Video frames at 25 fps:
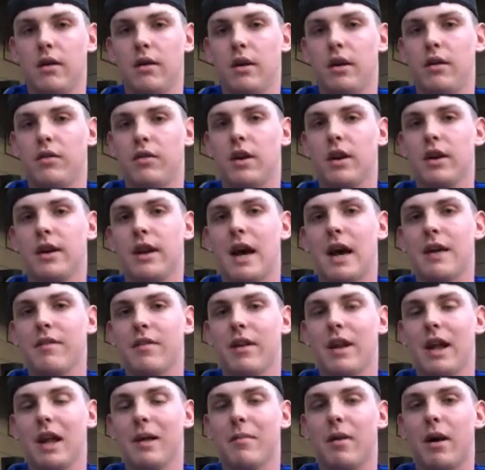it's good to have
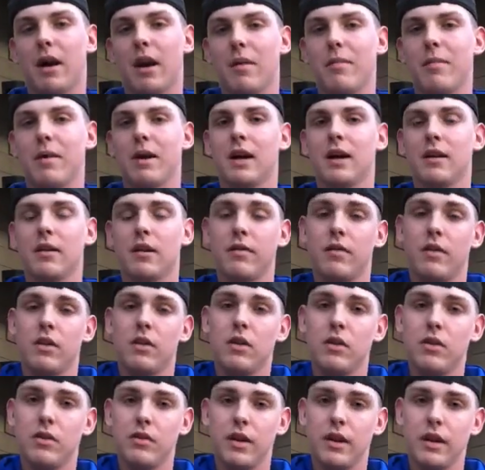your name on it because if you
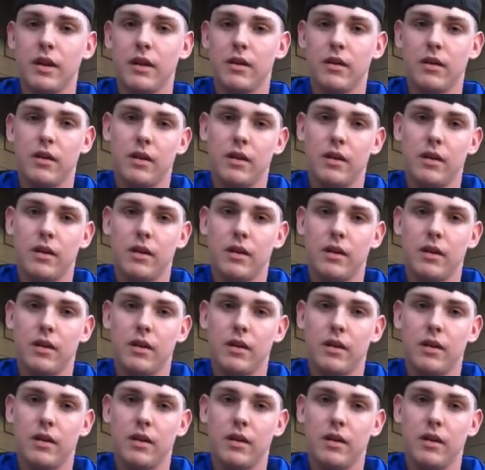lose it,